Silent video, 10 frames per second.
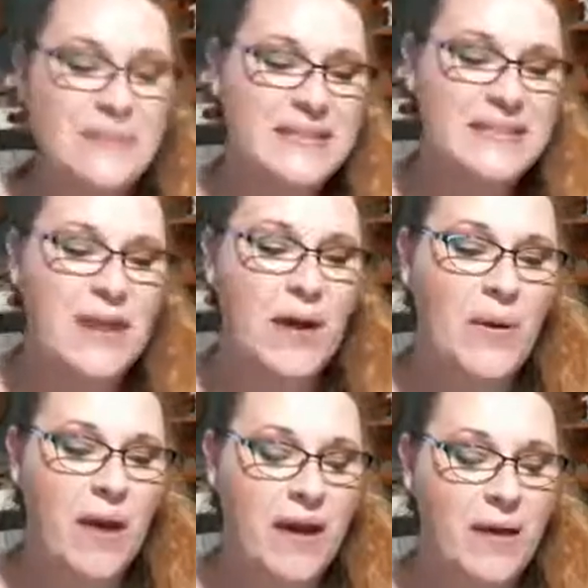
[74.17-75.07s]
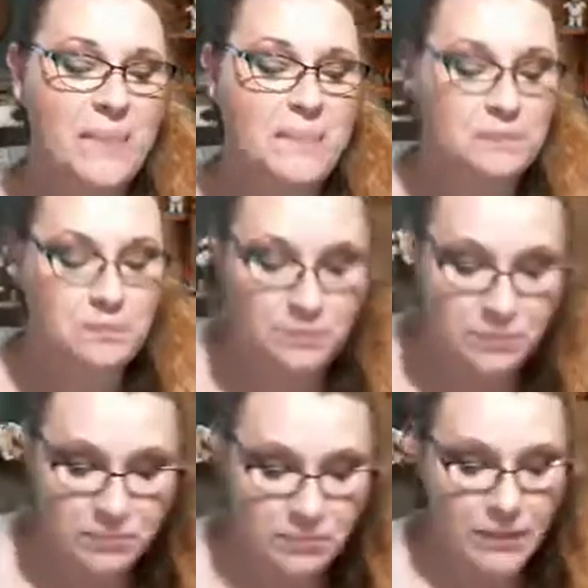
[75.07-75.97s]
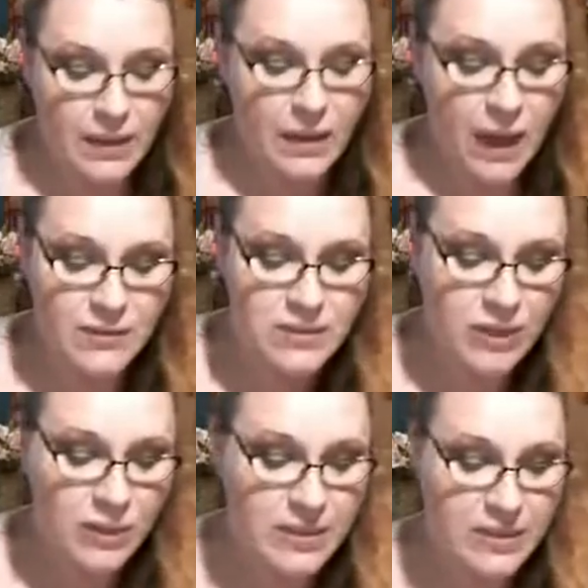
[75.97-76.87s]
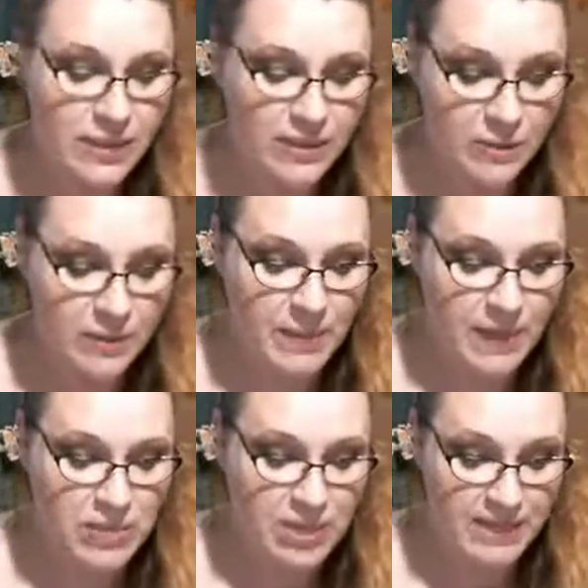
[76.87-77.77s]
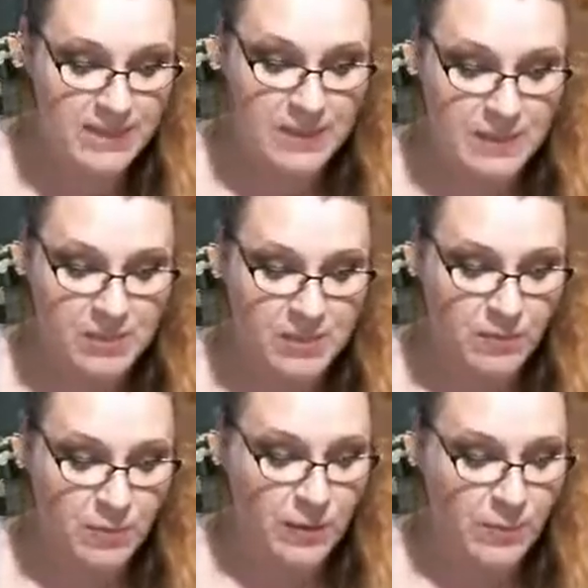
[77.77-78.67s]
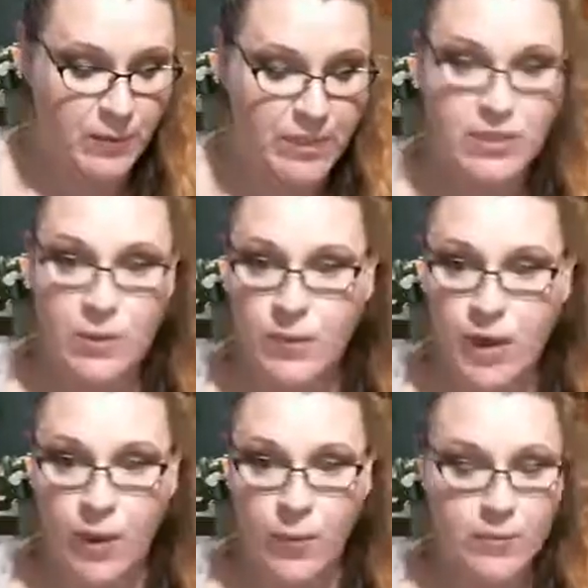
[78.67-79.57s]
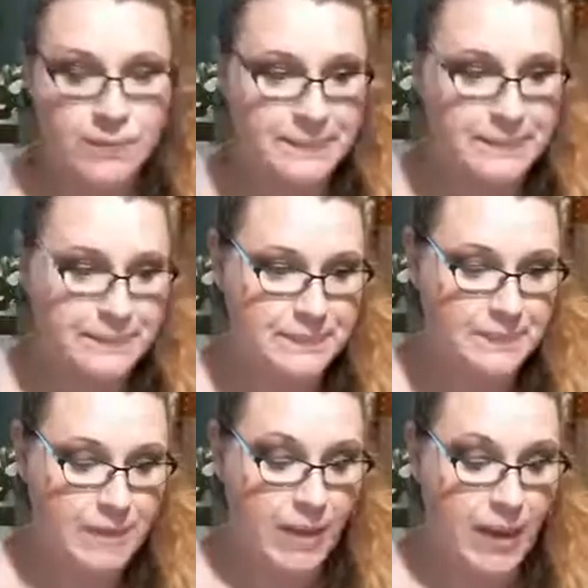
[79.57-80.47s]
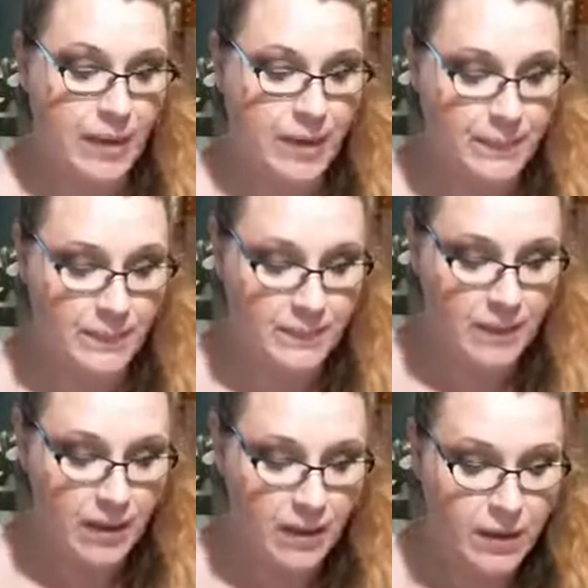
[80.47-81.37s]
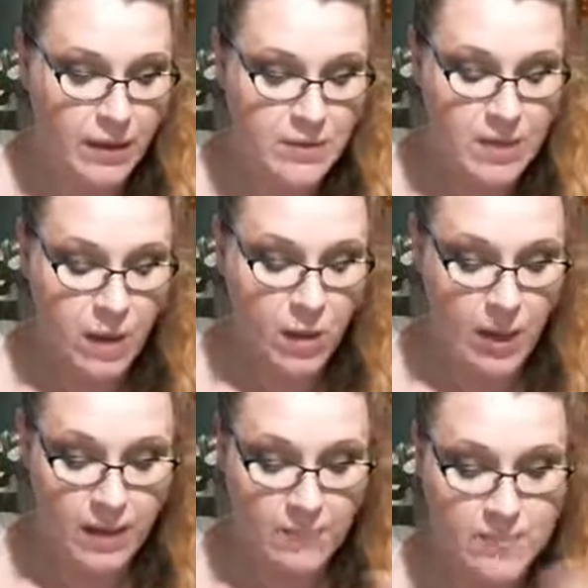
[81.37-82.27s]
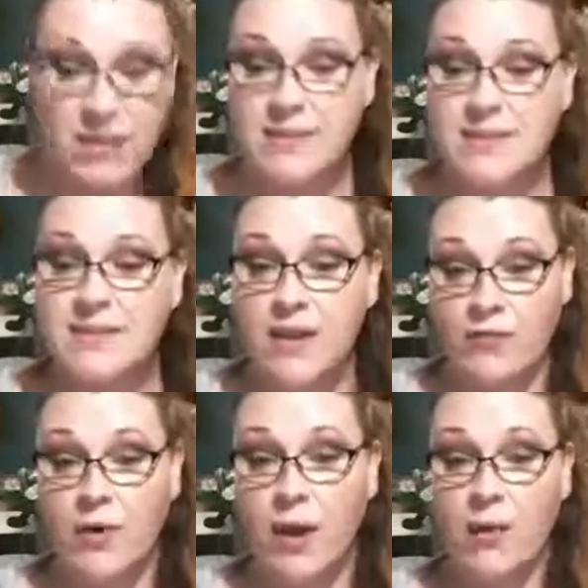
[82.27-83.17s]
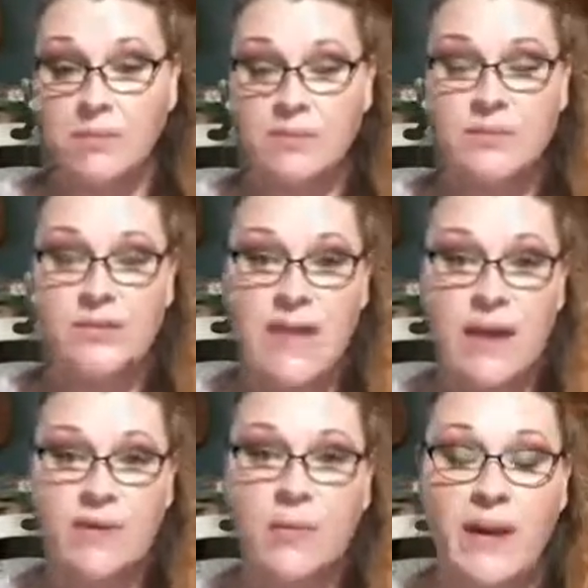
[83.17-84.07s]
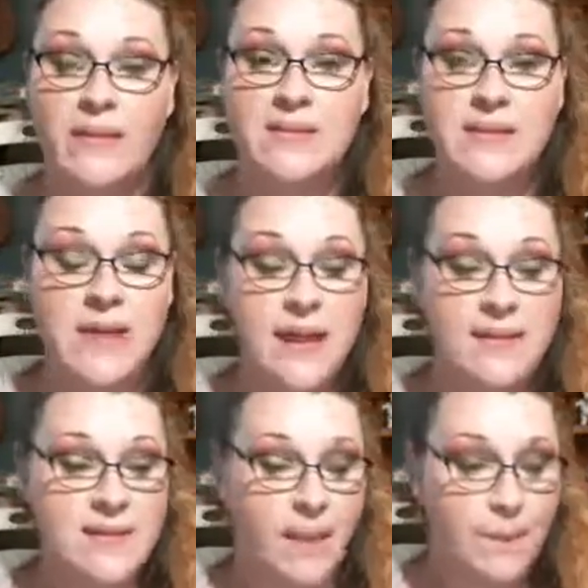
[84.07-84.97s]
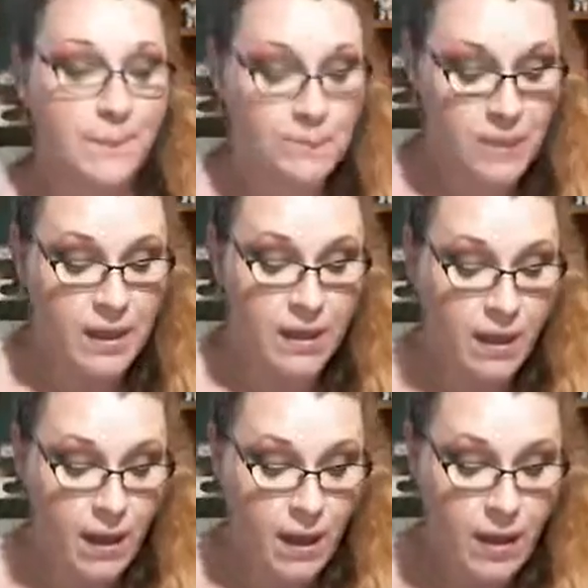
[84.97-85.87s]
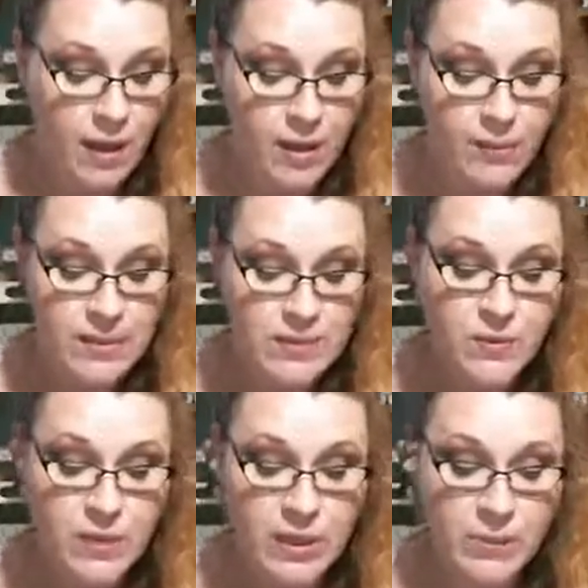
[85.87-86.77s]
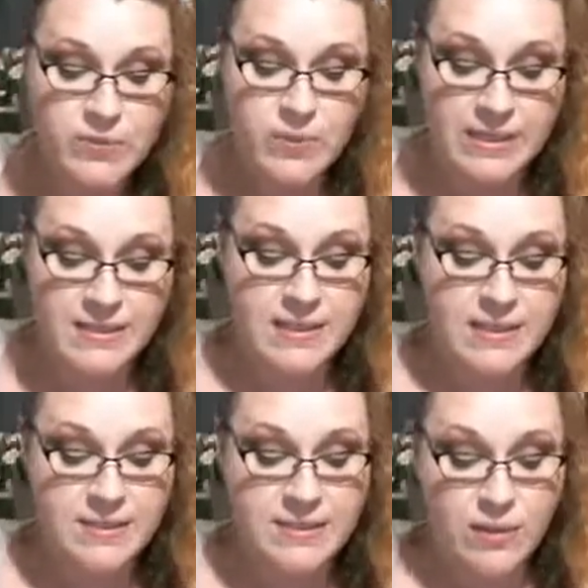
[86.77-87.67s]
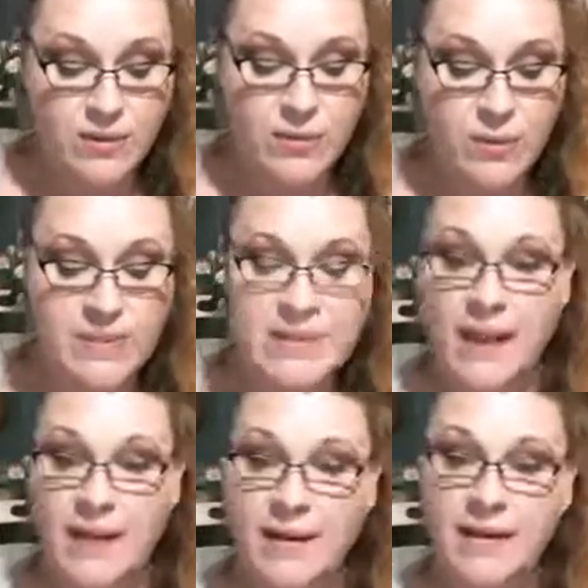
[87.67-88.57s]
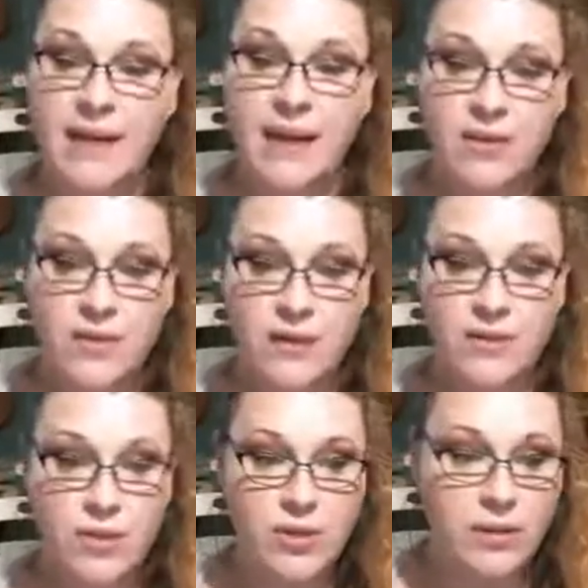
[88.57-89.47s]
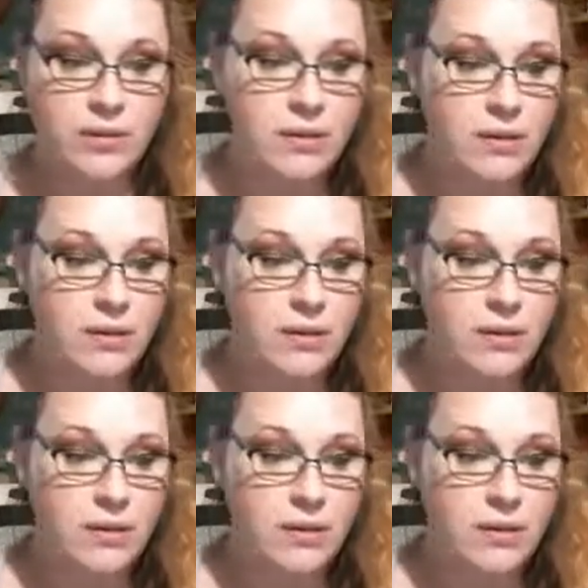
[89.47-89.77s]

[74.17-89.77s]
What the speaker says: So I'll start with a little bit about Chance, especially for people that don't know about him. So Chance Deveraux, which is how you pronounce his last name, he was raised in southern Louisiana, Cajun country.